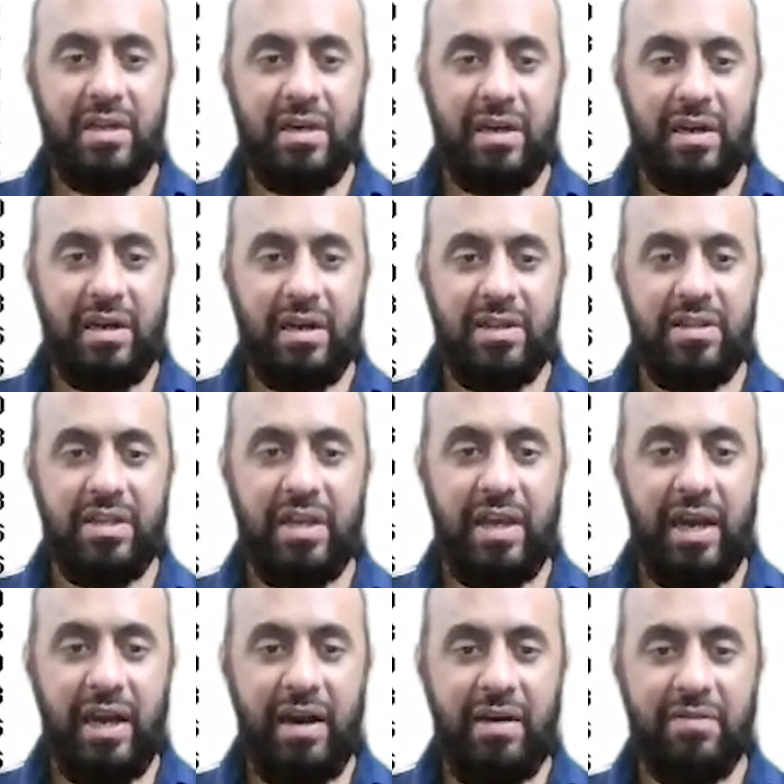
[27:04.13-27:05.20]
uh, they
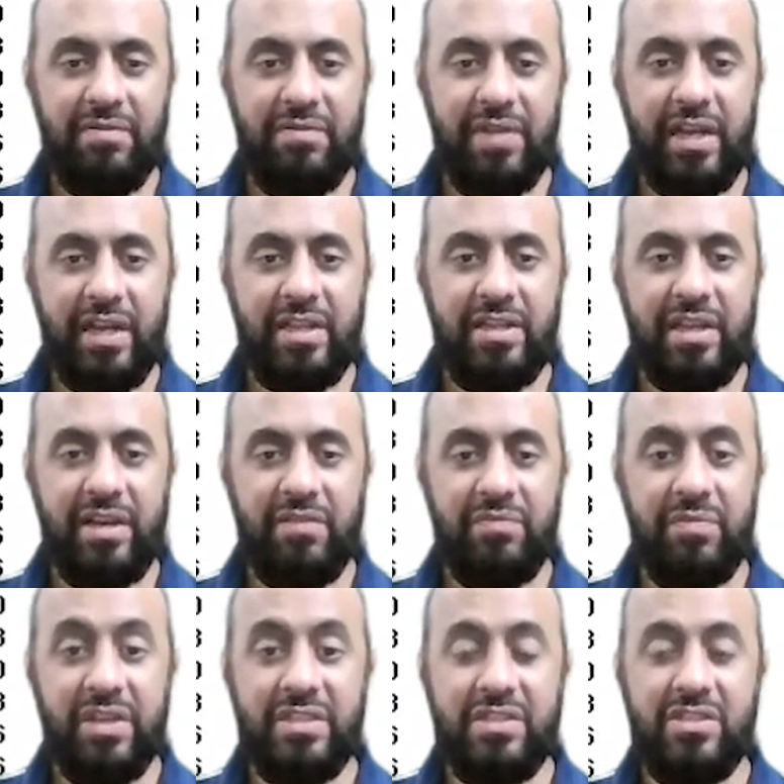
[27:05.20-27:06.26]
have like they have
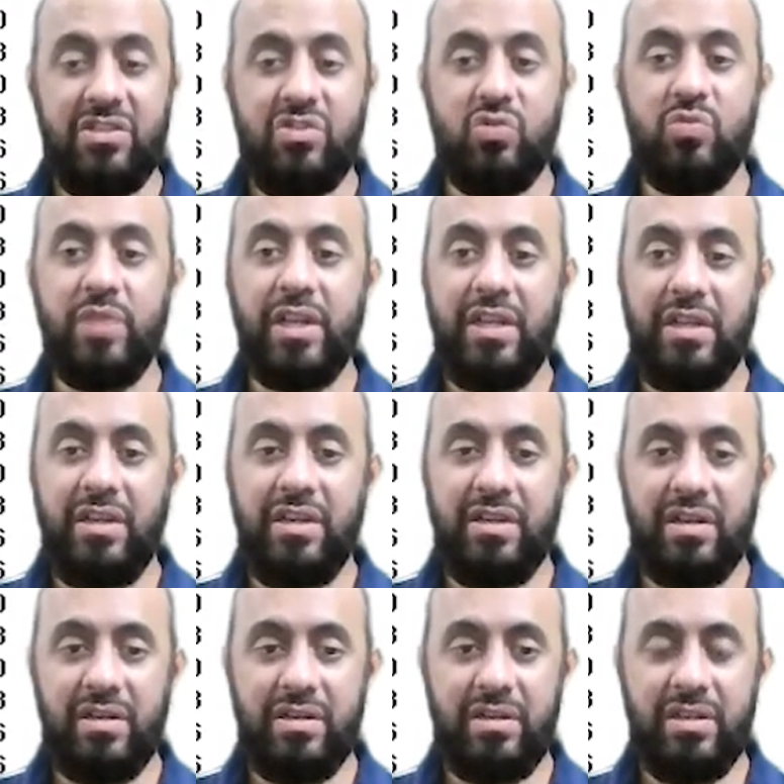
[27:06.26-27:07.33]
missed too many
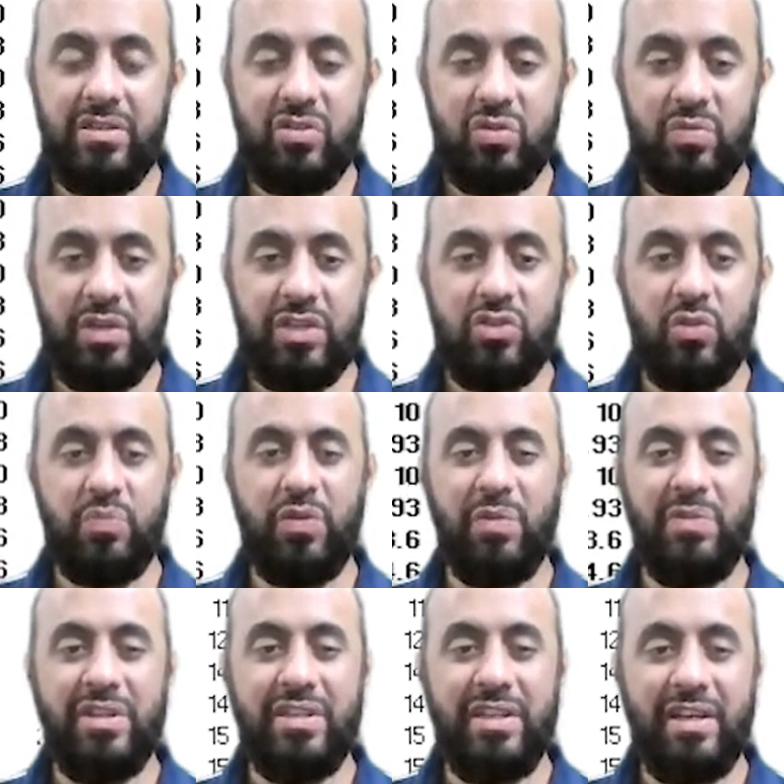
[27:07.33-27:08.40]
uh, instruments or
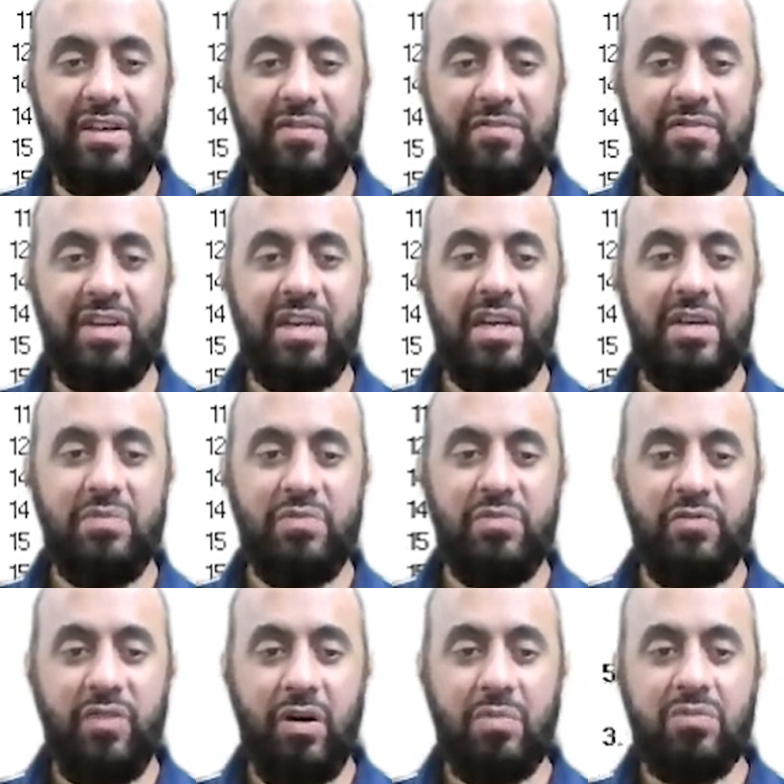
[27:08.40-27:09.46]
probably they have
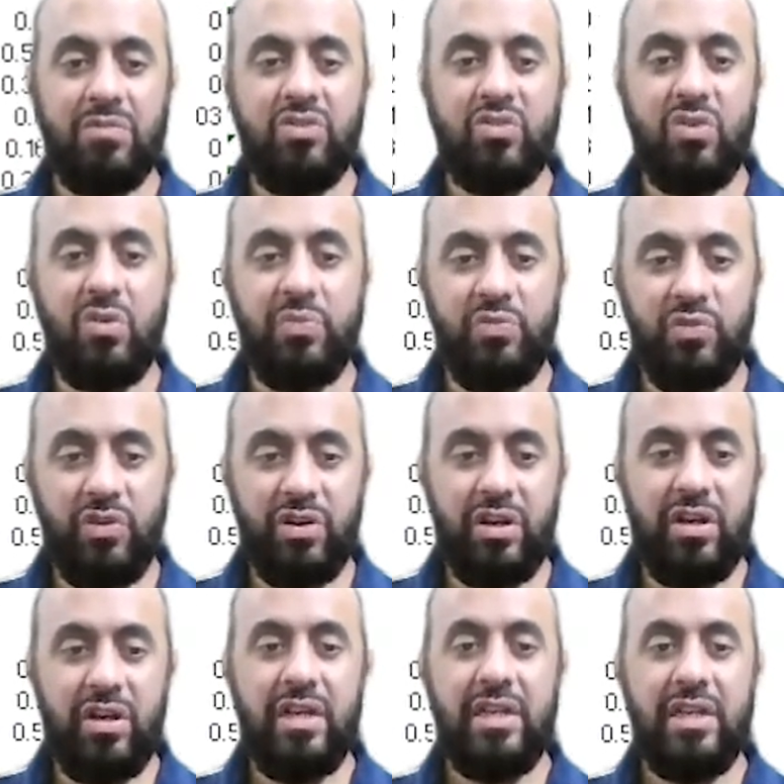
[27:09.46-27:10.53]
performed so poor
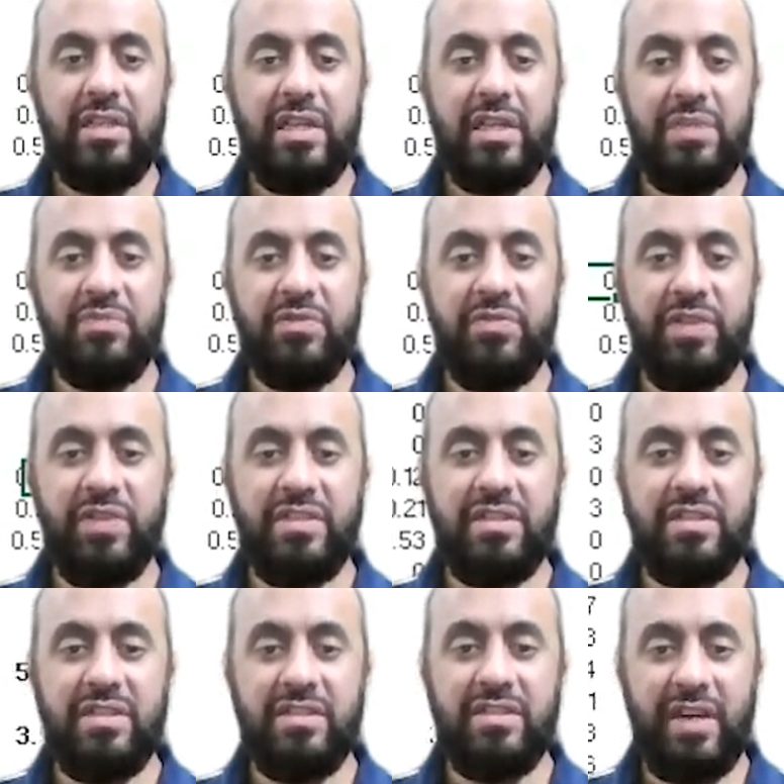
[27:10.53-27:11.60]
that the professor
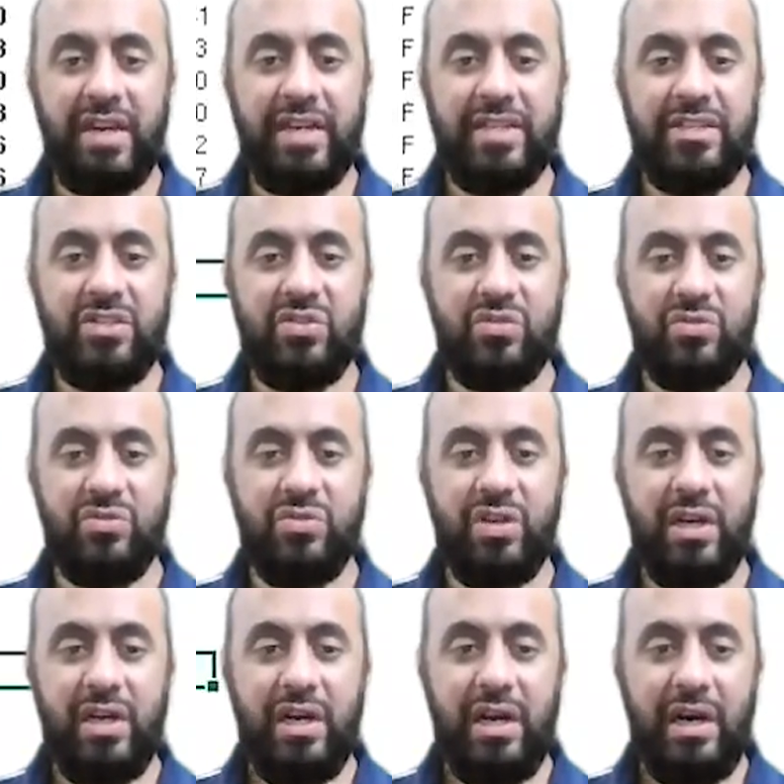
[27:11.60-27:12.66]
decides to
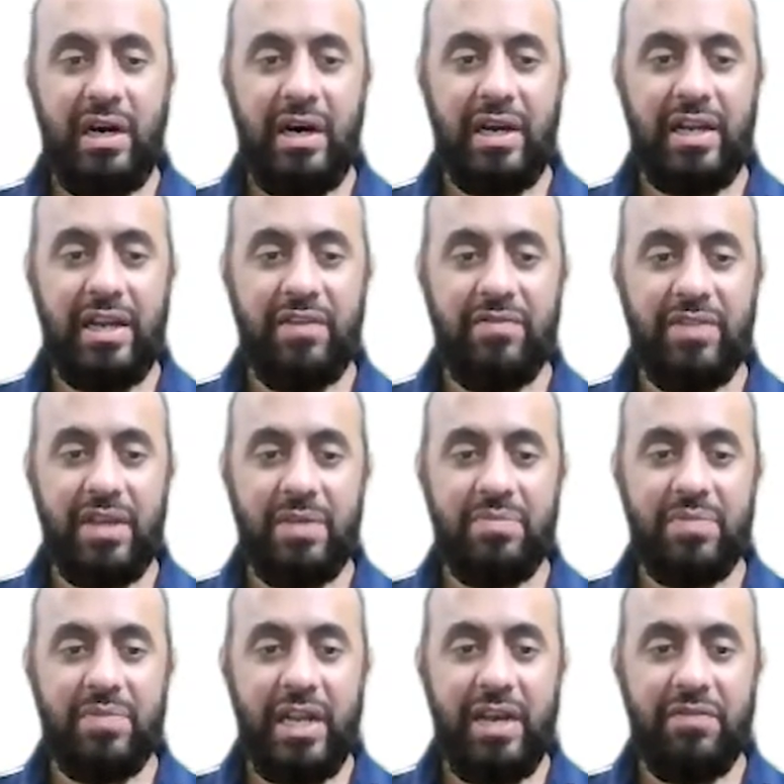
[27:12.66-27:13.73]
uh, give
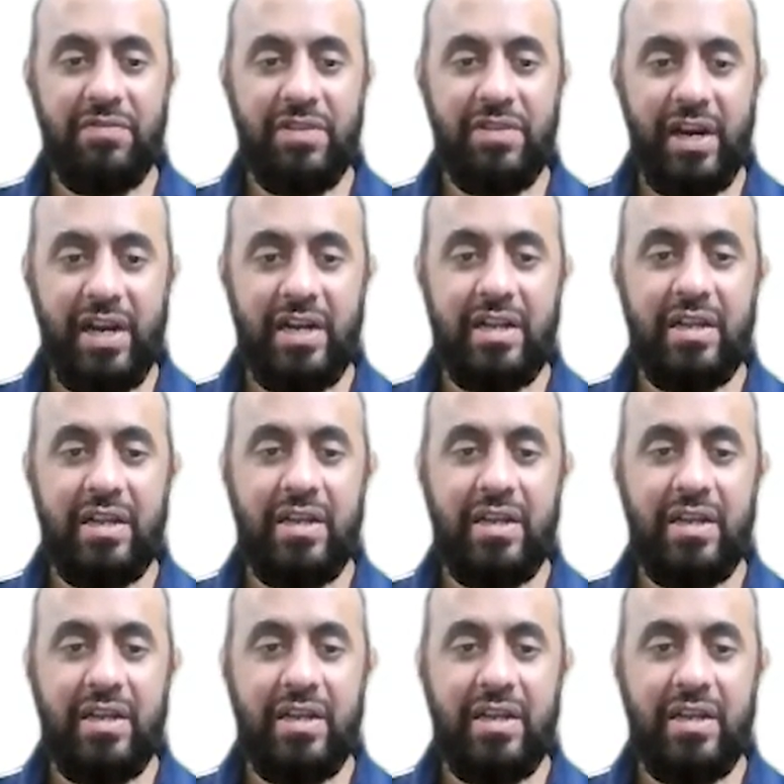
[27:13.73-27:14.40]
them an F grade